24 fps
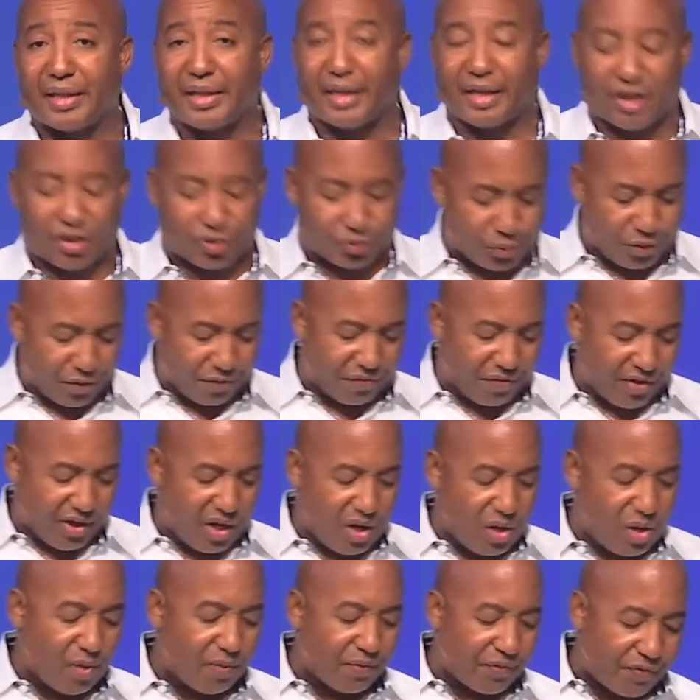it is
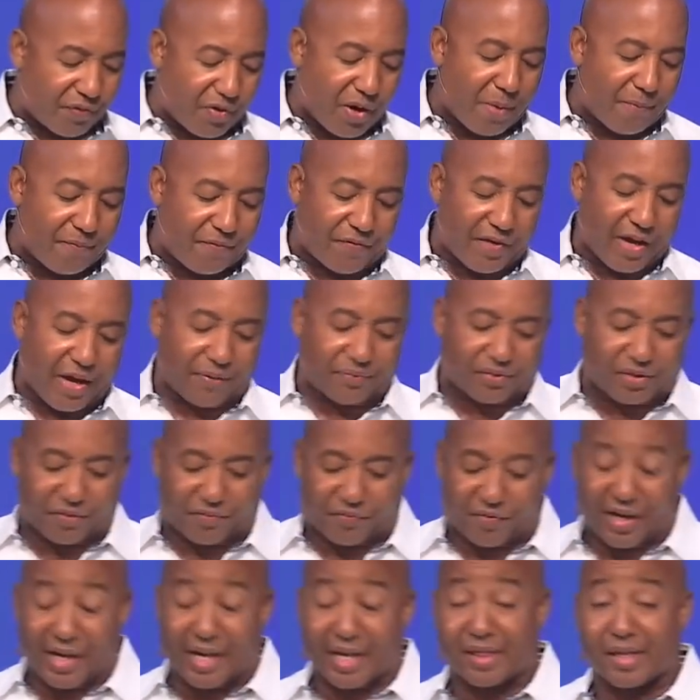revealed from faith to
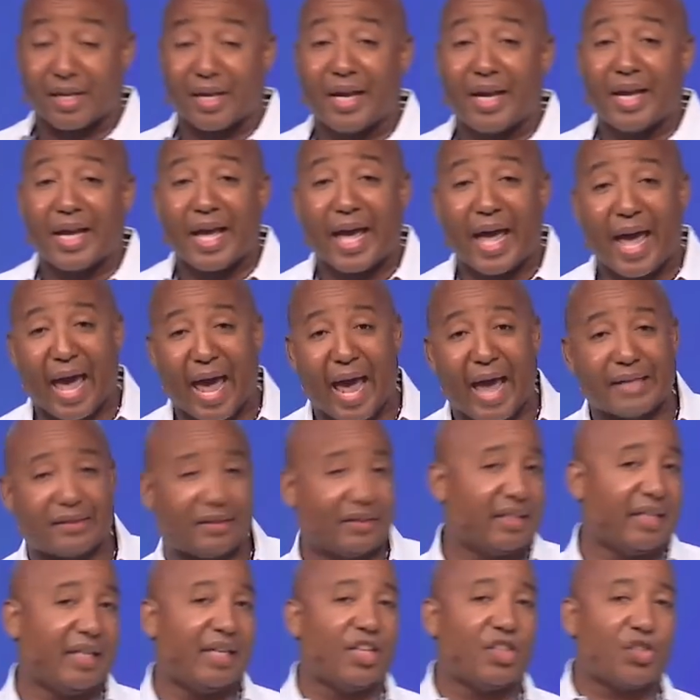faith. As
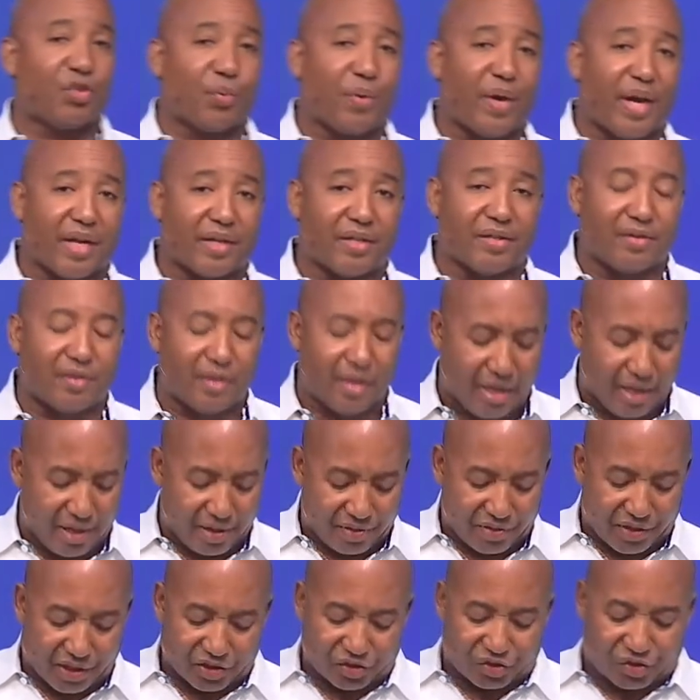it is written,
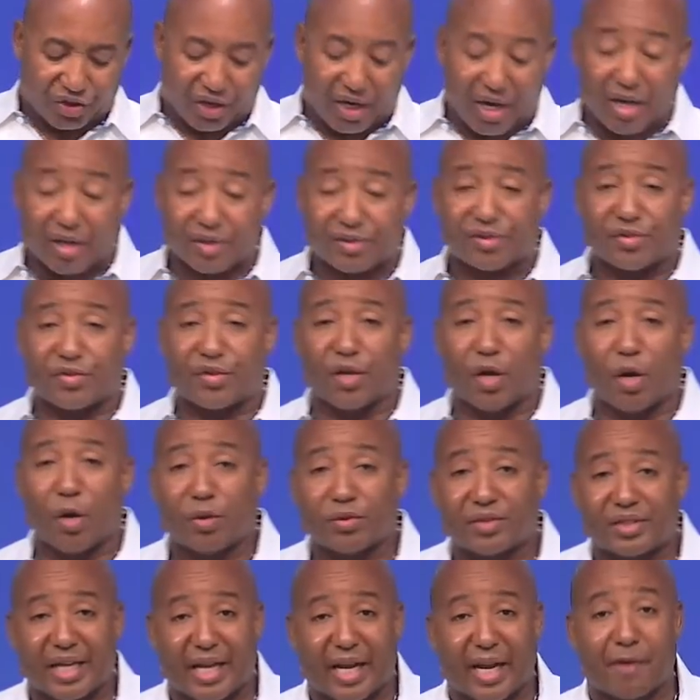the just,
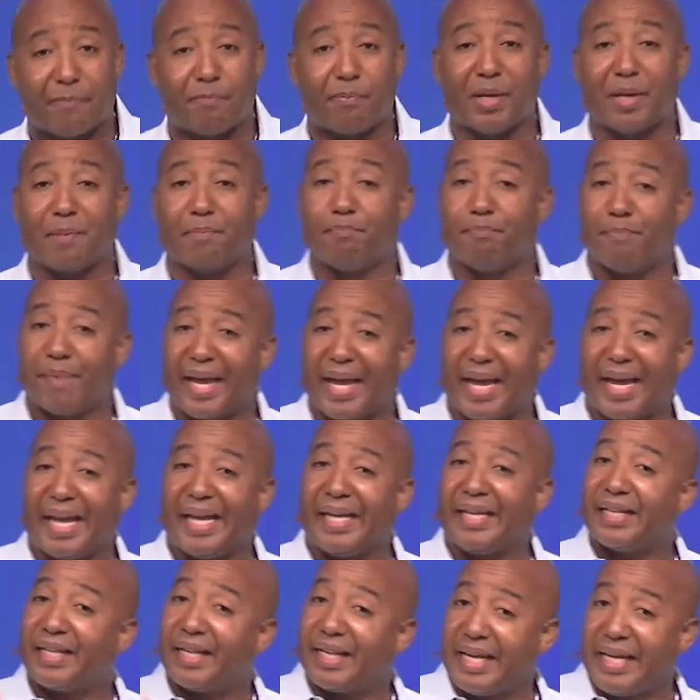those that have been
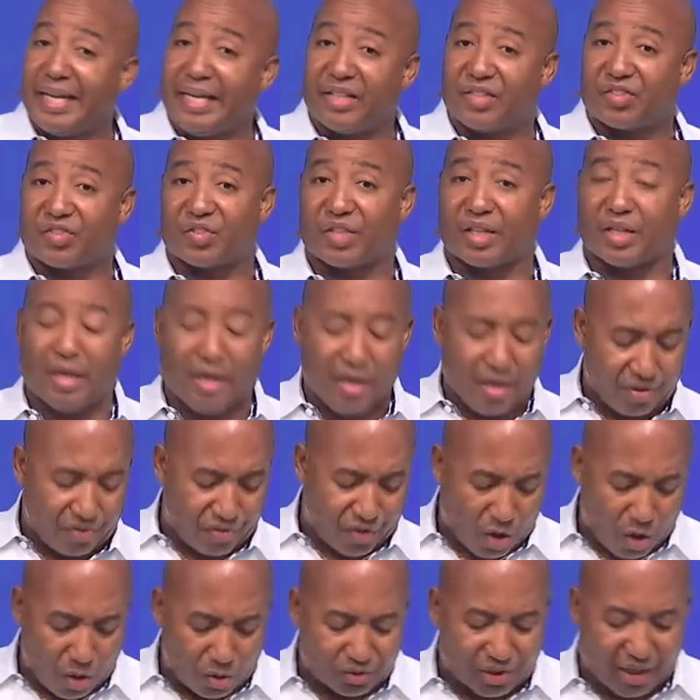made innocent,
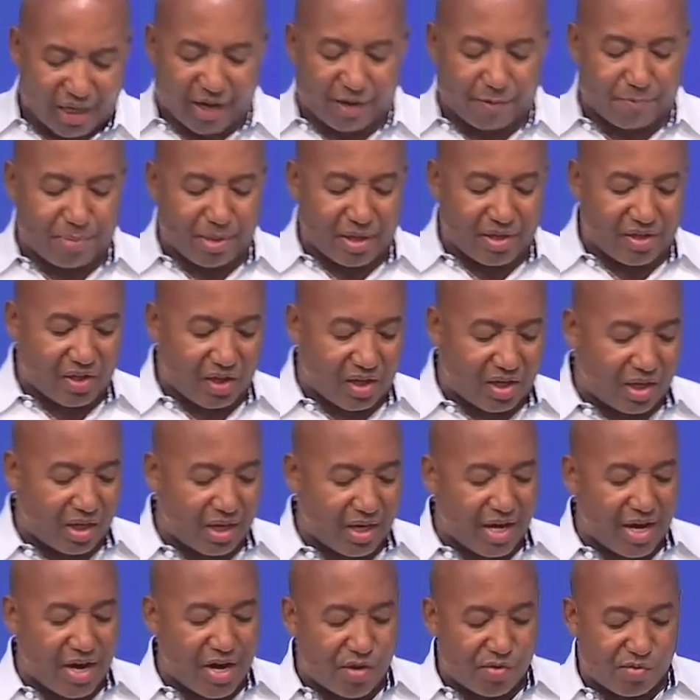those that have been
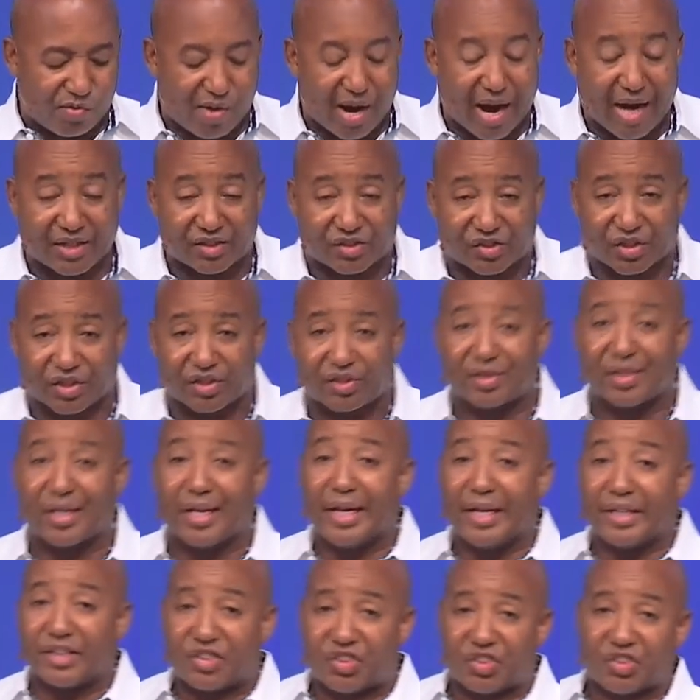declared righteous,
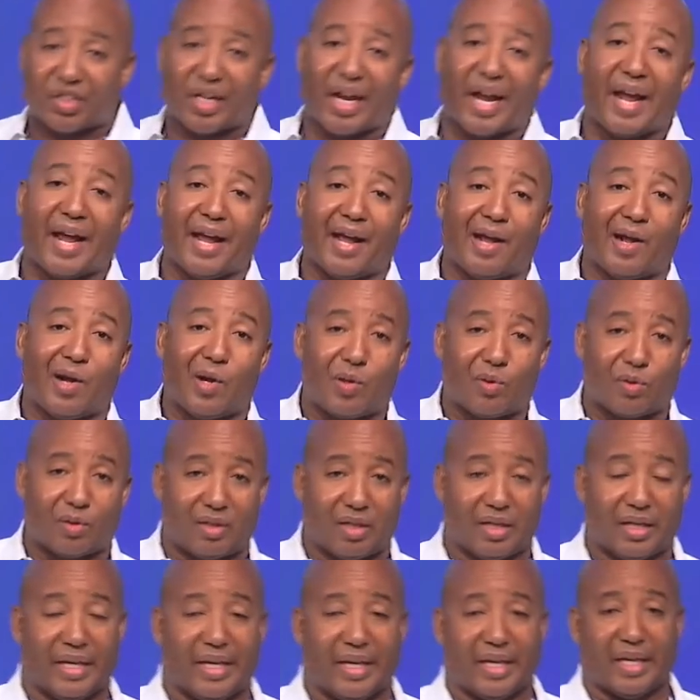shall
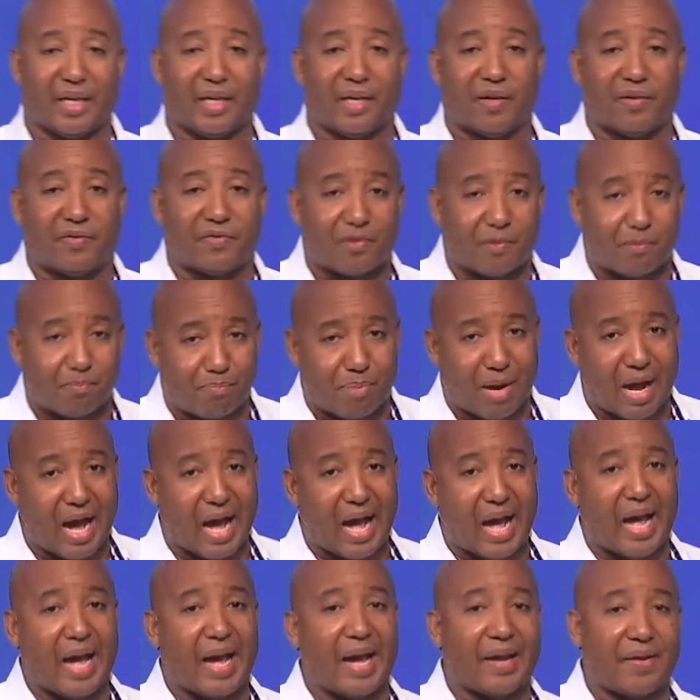live
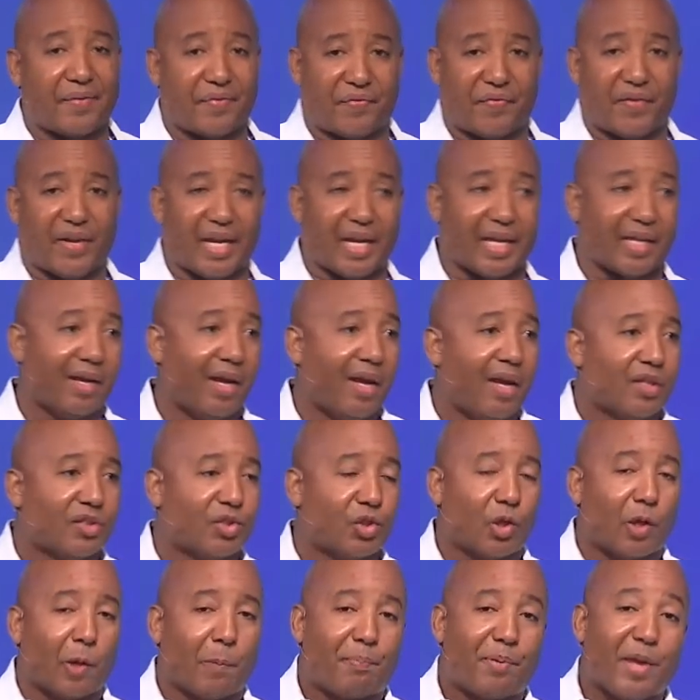by faith." That's right.
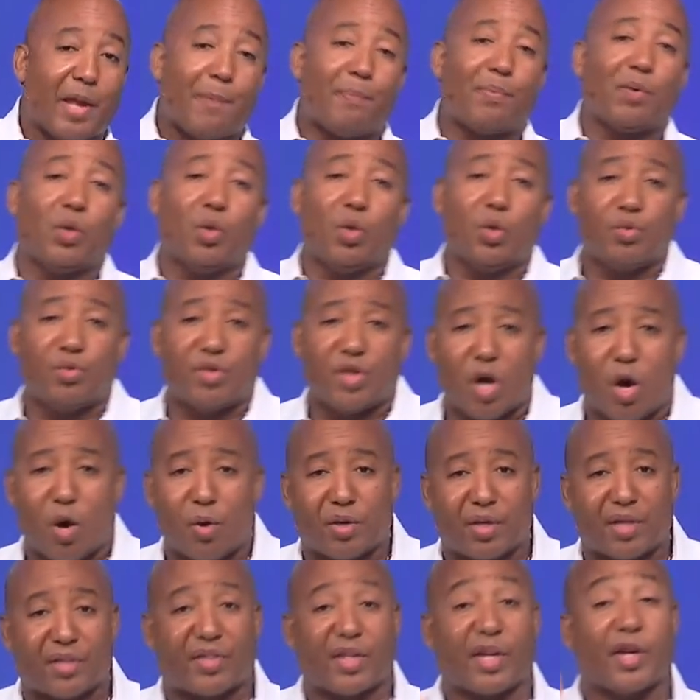So the people who know
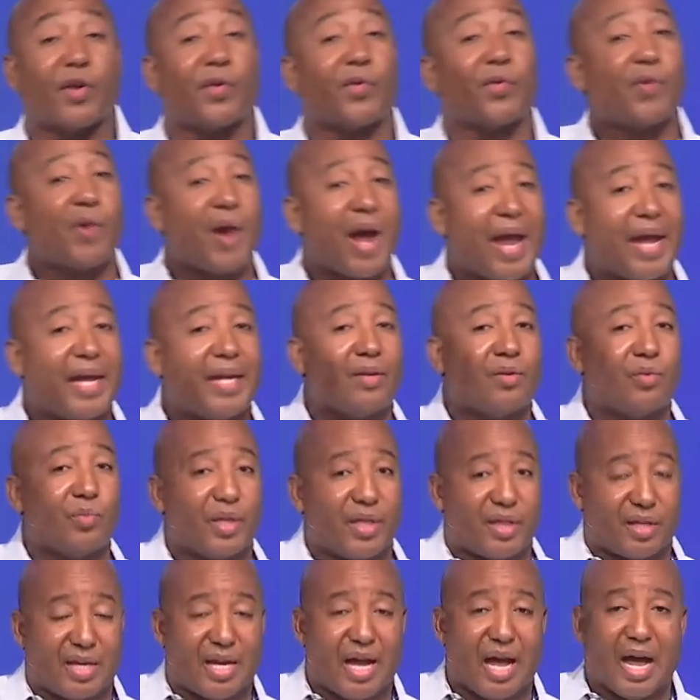that they're right
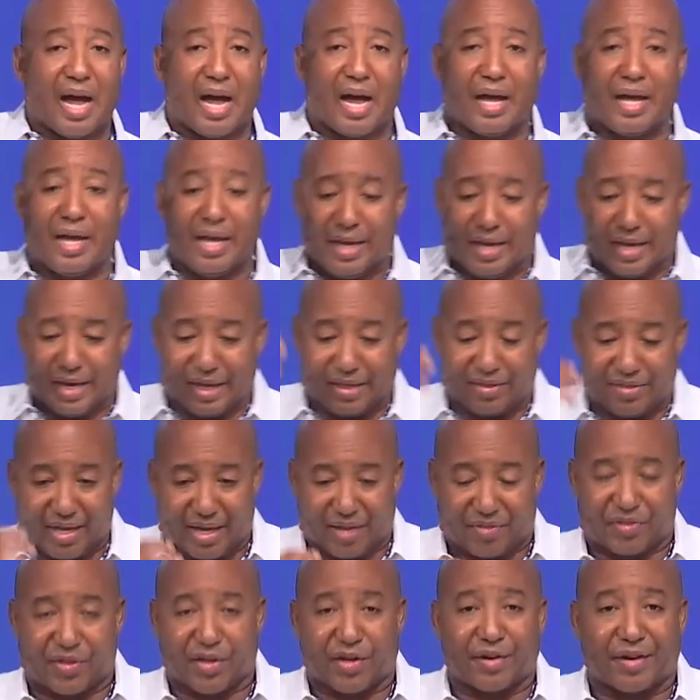with God and
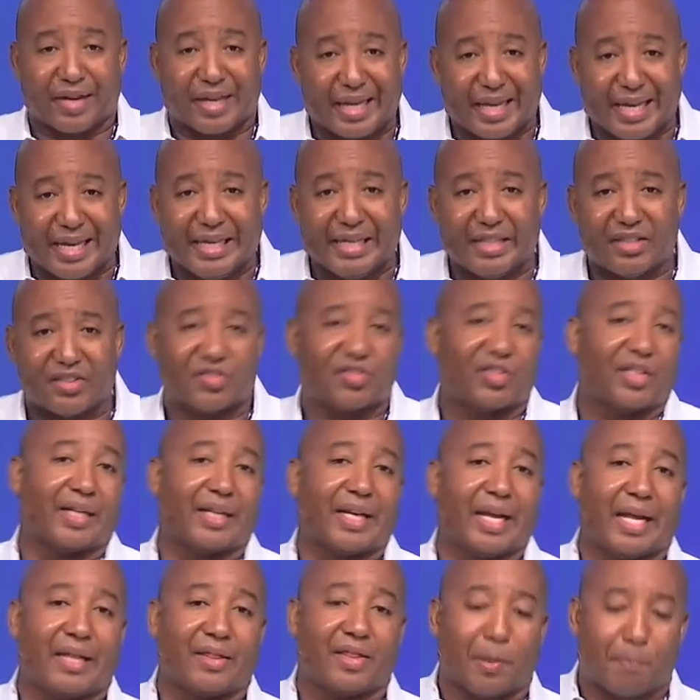that they're innocent
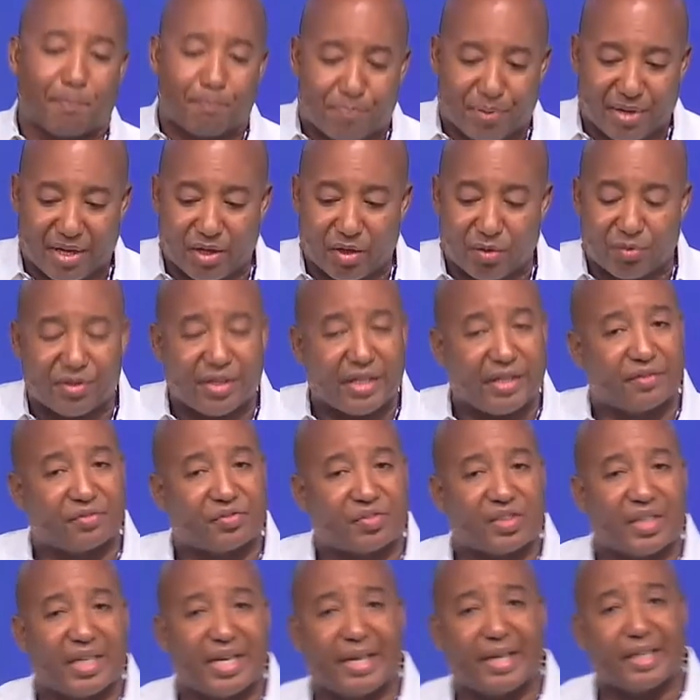and the penalty of
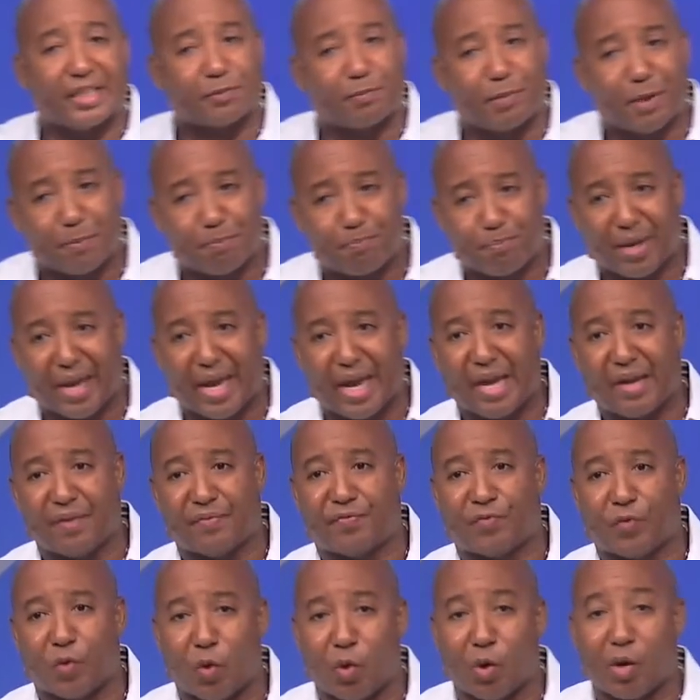sin has been paid
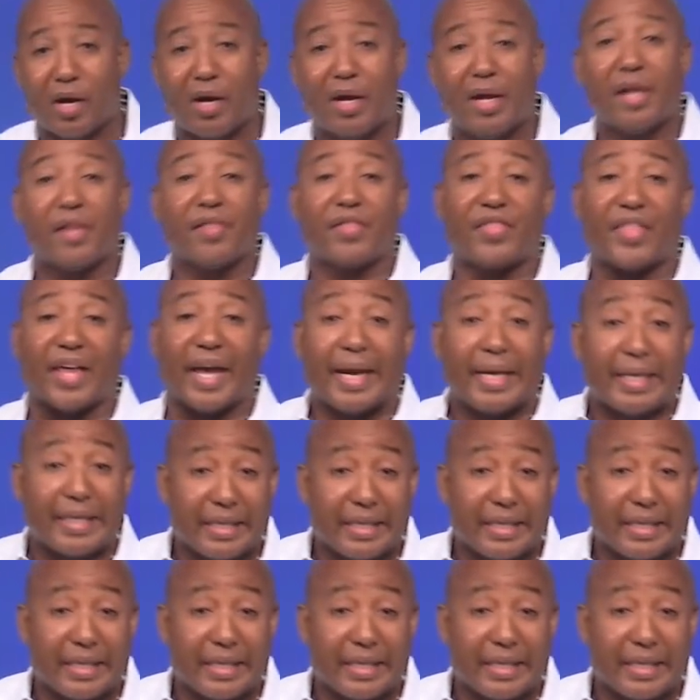for, they